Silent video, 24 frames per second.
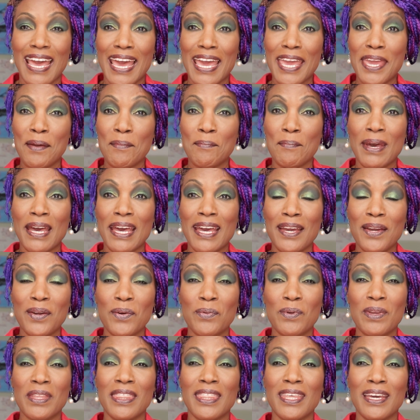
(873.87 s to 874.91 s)
I am
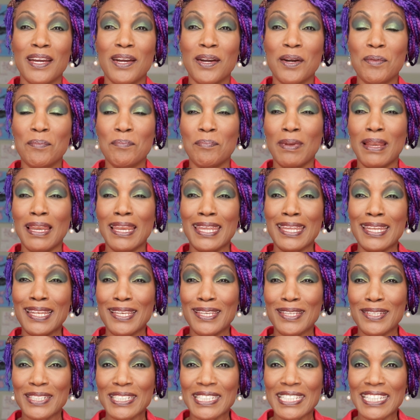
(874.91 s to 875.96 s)
back with the complete
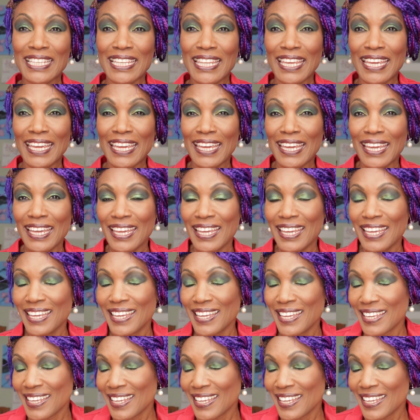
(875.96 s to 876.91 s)
look today.